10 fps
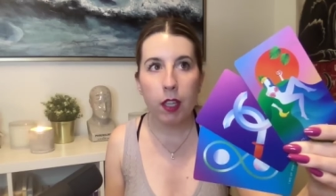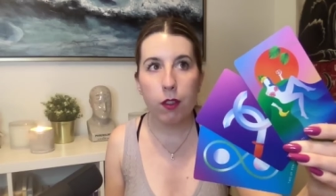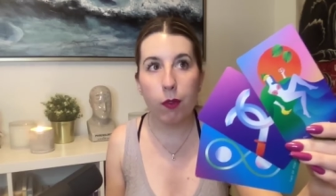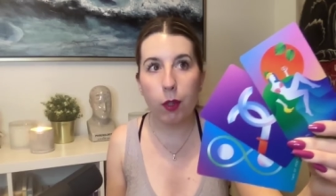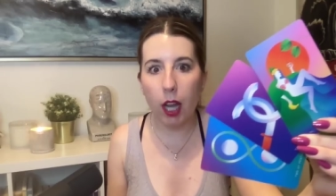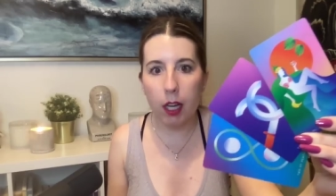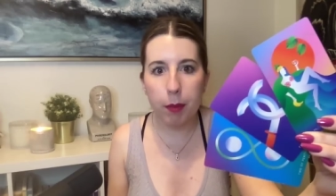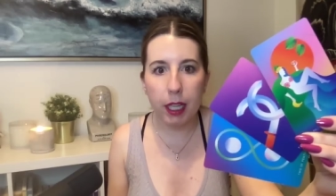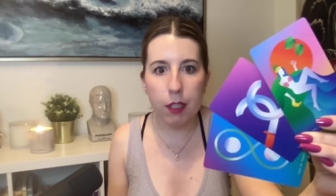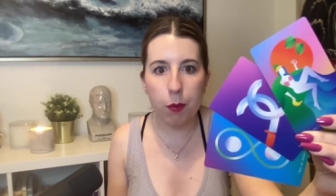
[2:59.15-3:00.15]
So if you're at a
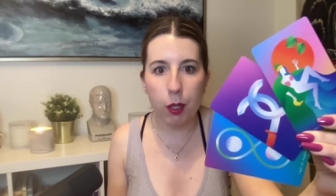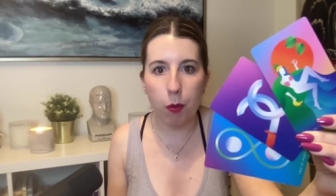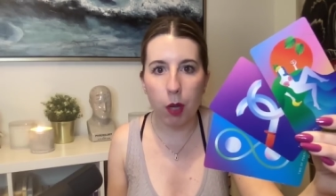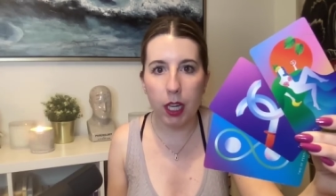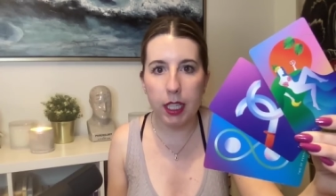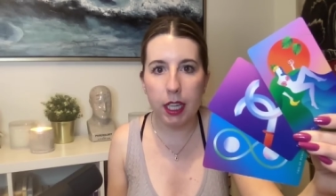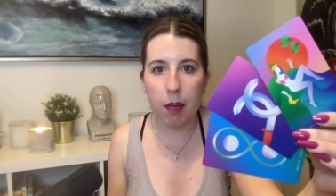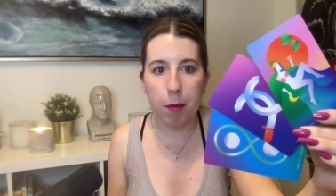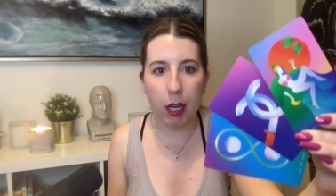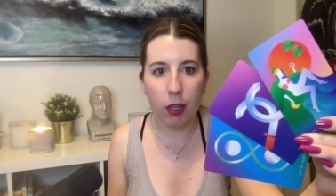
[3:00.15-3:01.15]
place where you're wanting to
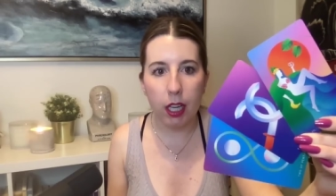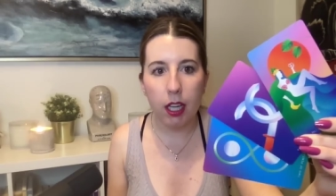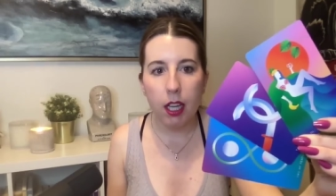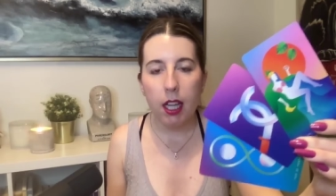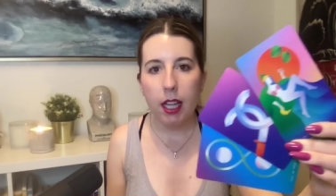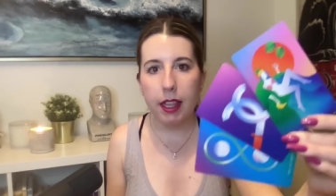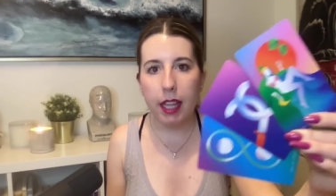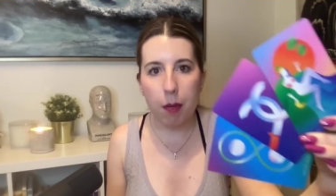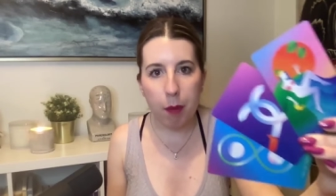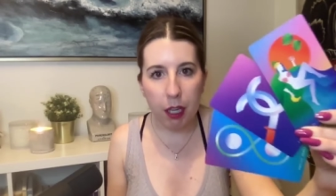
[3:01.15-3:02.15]
get married,
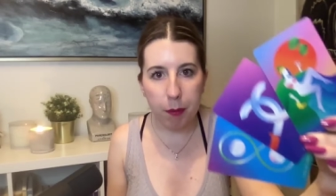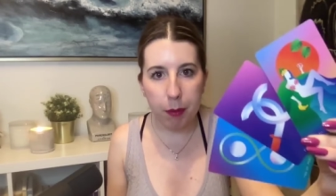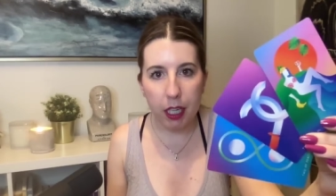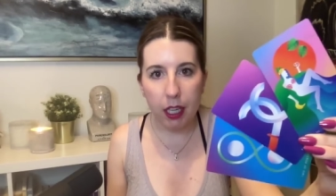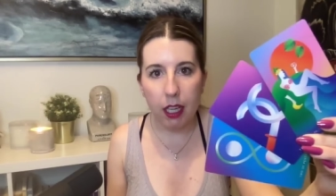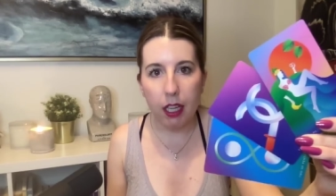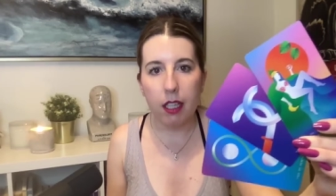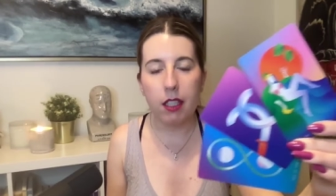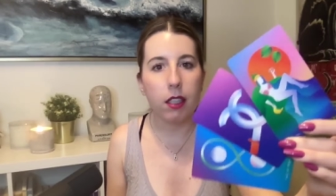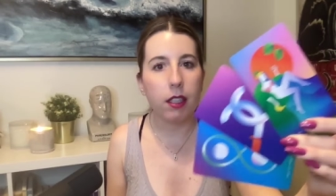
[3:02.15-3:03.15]
they might
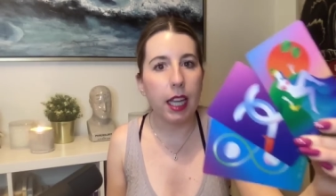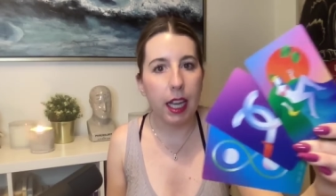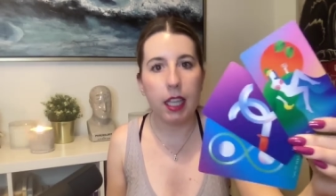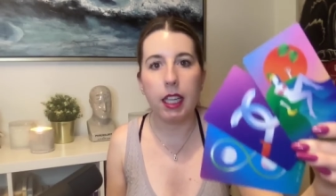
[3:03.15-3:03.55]
be delaying an